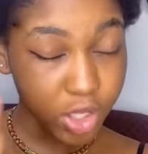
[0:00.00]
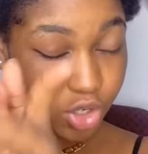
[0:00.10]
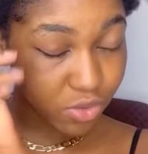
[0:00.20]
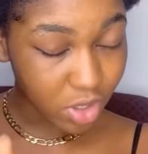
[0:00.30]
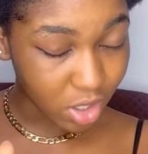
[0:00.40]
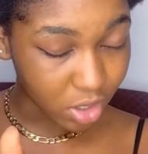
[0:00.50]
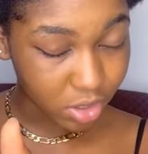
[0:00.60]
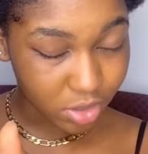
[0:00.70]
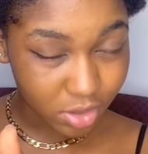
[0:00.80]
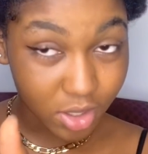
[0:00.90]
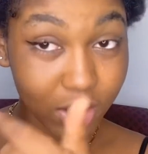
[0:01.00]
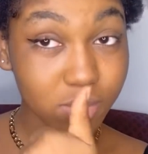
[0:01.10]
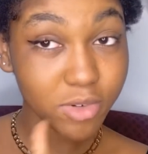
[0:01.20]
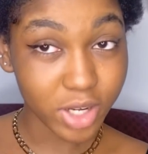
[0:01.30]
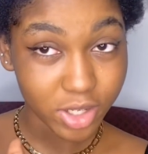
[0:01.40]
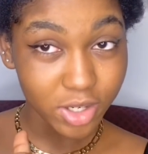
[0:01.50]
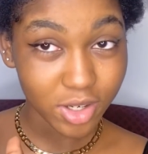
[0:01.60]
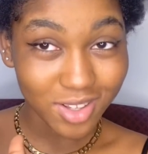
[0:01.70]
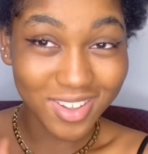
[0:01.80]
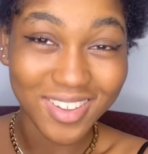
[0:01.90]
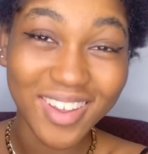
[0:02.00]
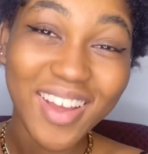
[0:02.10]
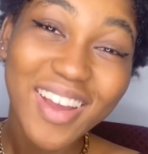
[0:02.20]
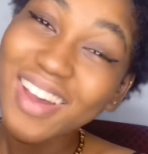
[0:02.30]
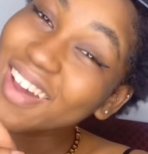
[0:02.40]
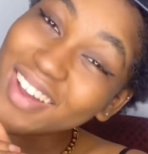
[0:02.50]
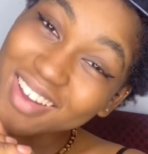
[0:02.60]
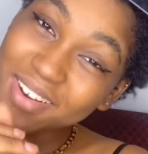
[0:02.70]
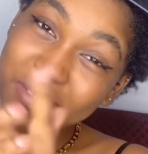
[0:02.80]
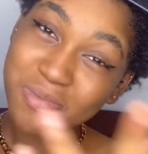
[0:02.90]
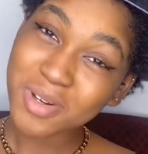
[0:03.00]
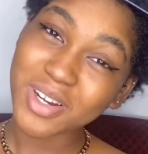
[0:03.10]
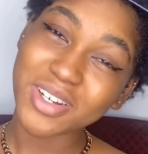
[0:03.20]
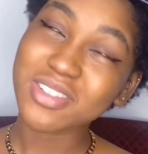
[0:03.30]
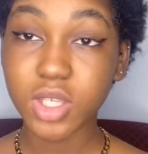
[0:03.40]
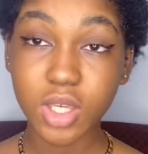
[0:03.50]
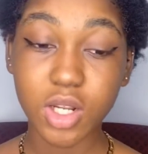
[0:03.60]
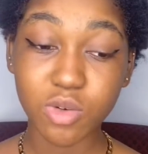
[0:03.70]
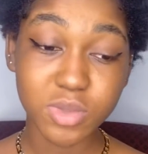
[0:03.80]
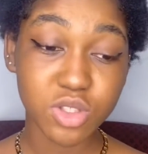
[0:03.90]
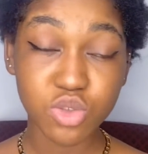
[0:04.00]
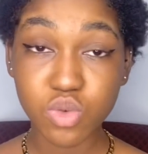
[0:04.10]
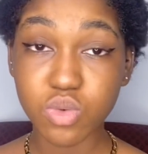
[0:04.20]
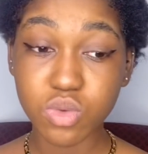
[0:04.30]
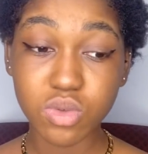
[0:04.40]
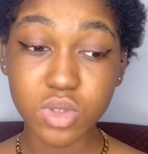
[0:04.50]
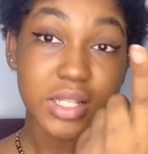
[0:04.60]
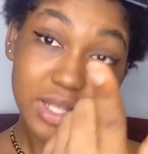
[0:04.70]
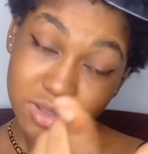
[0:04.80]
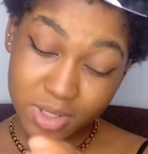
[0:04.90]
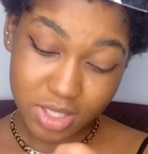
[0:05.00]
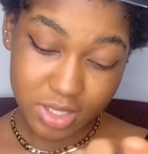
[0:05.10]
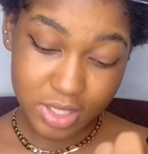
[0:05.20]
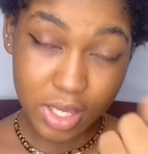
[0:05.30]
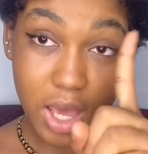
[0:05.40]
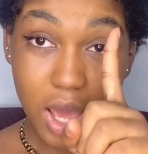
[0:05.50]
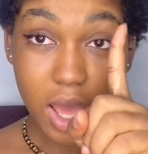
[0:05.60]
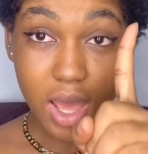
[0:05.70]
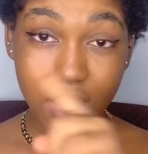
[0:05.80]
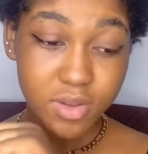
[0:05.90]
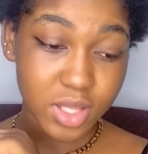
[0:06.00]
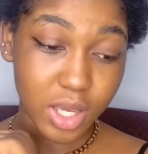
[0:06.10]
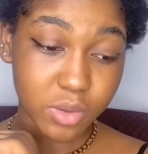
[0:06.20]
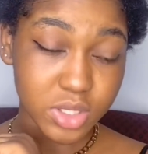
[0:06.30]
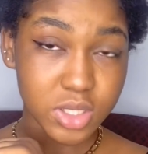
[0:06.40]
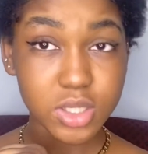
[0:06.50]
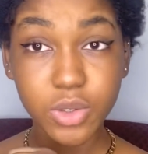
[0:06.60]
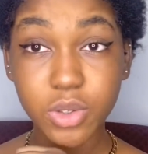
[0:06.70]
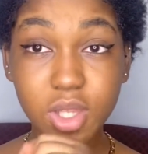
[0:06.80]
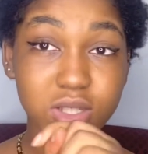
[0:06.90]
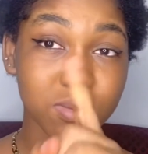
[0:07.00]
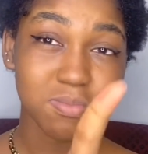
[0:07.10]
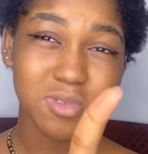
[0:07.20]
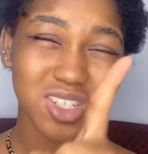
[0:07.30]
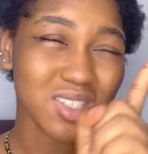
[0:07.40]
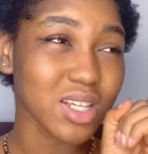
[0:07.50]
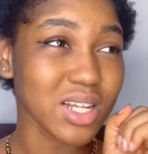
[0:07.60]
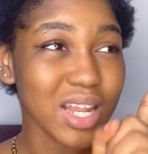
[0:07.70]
wrong and I'm right. And I'm smart and I'll be in school. That's basically everything I wanted to tell you. That's just a life